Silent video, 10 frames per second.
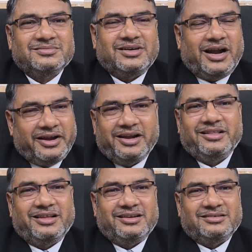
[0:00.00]

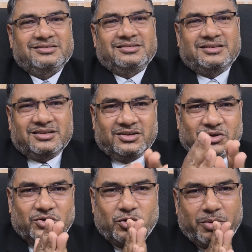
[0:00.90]
Until then,
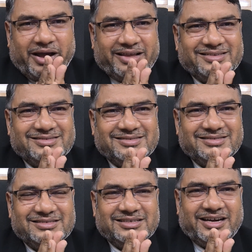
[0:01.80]
goodbye.
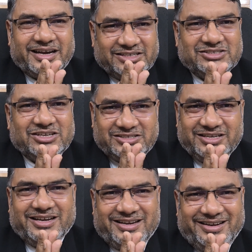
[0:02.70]
It's
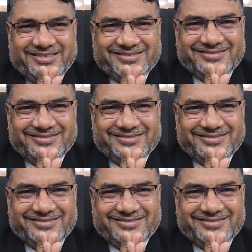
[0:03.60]
Razyak.